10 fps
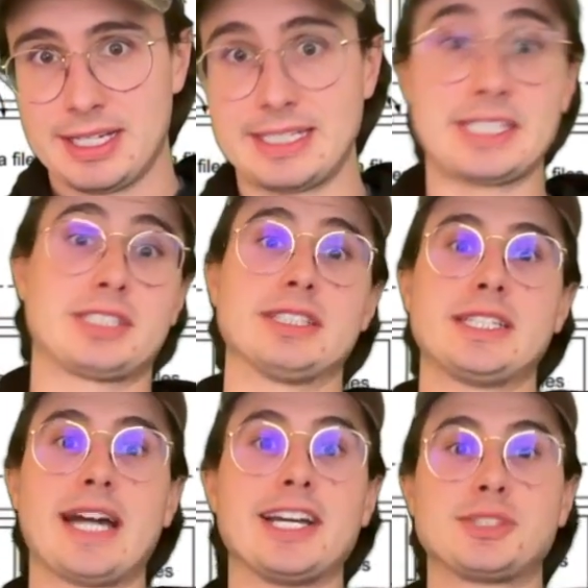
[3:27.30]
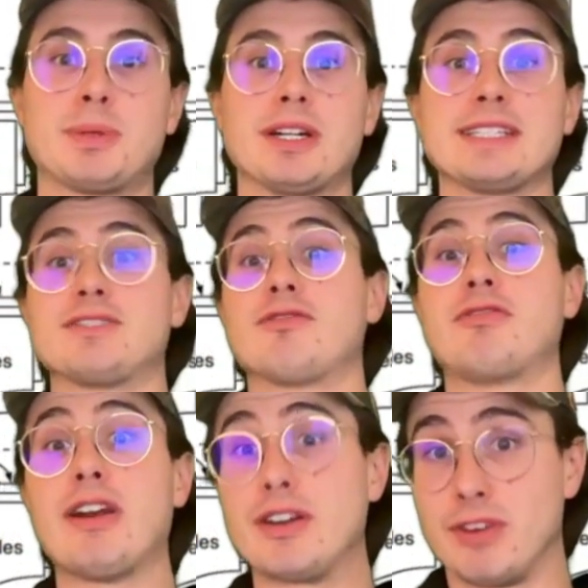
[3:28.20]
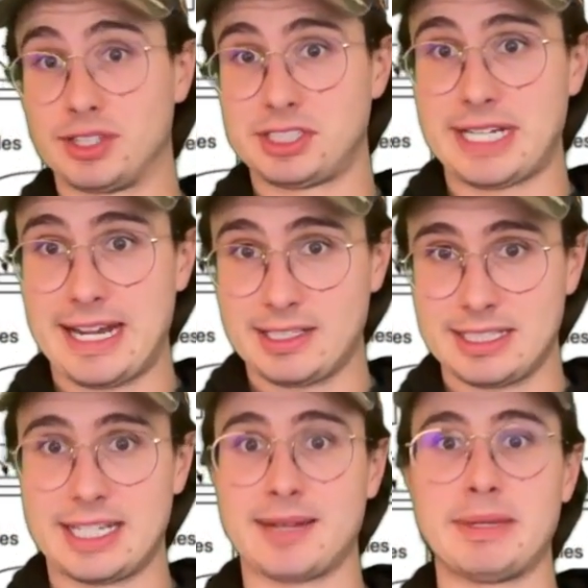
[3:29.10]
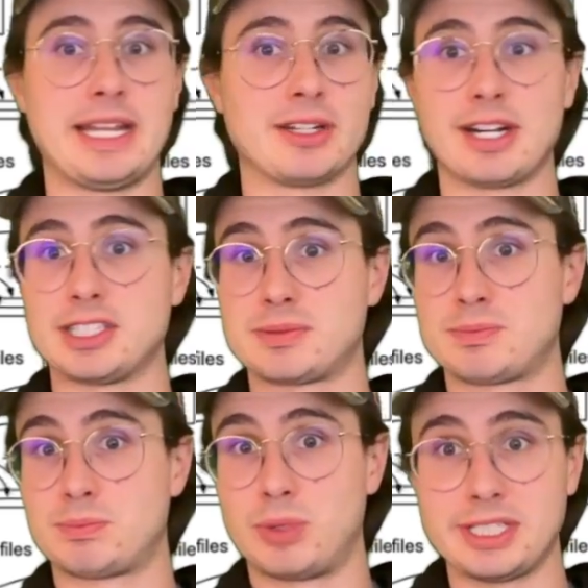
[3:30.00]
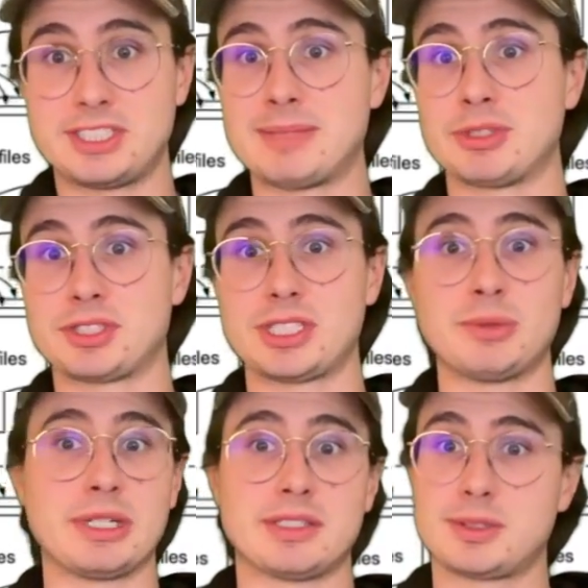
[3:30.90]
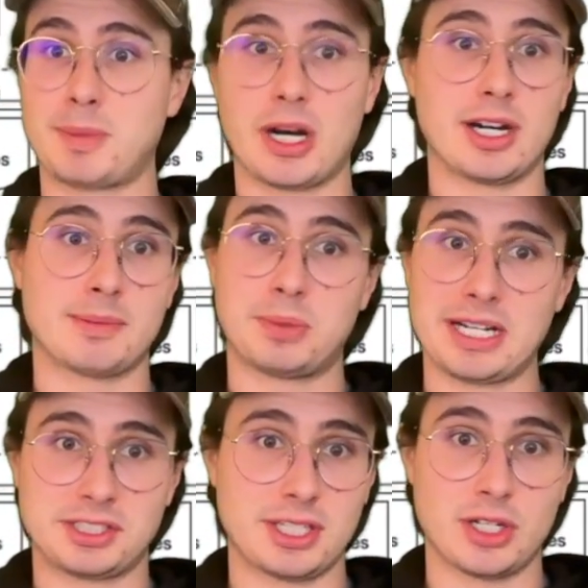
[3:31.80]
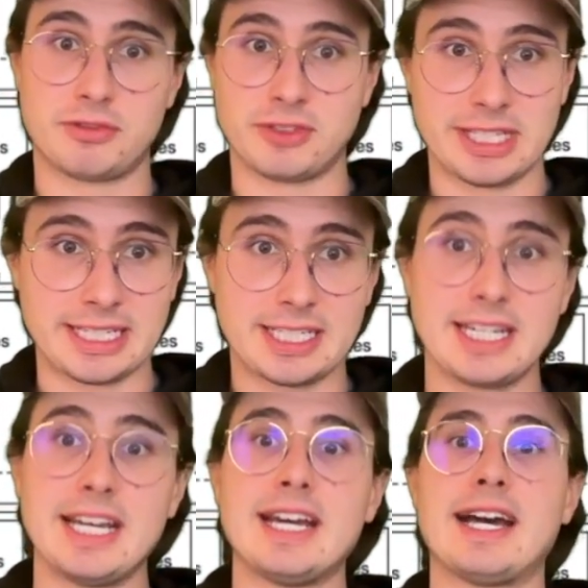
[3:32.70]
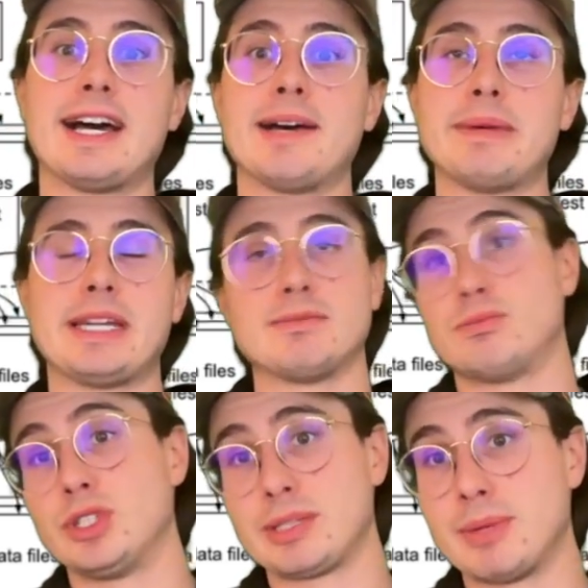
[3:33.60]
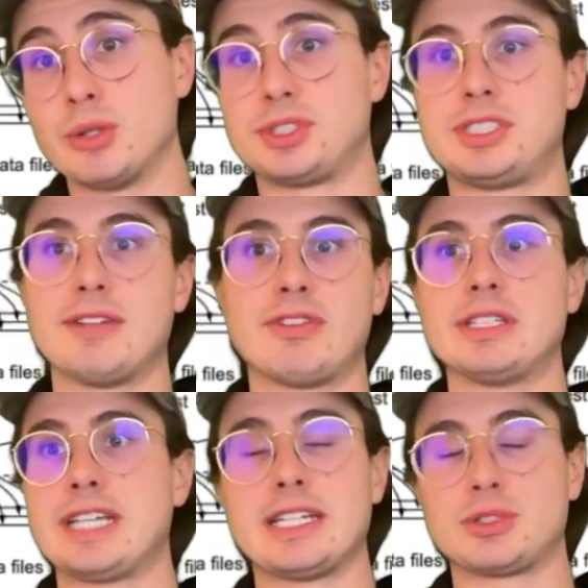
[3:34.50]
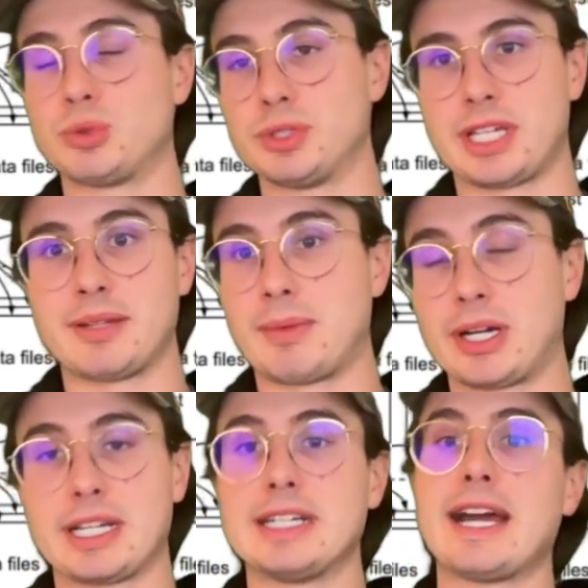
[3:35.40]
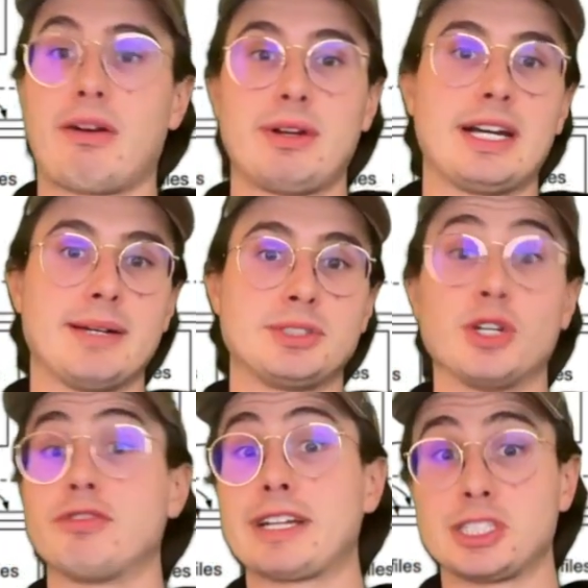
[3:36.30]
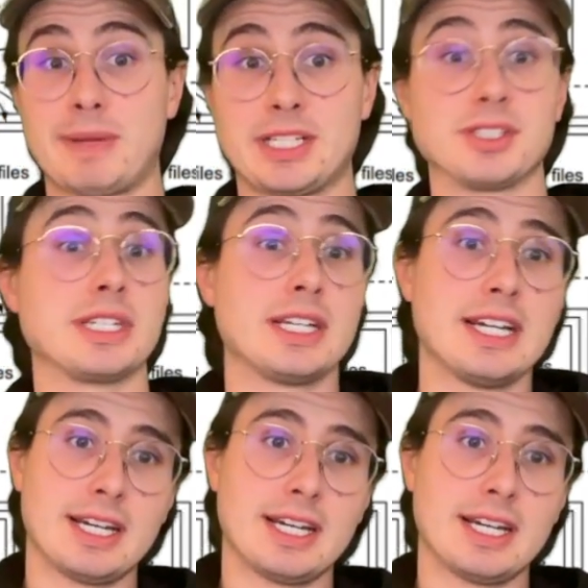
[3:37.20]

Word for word: Additionally, Iceberg is very versatile. Um, it integrates pretty seamlessly with Spark, Presto, Flink, um, and really most different date tools on the market now, um, Snowflake especially.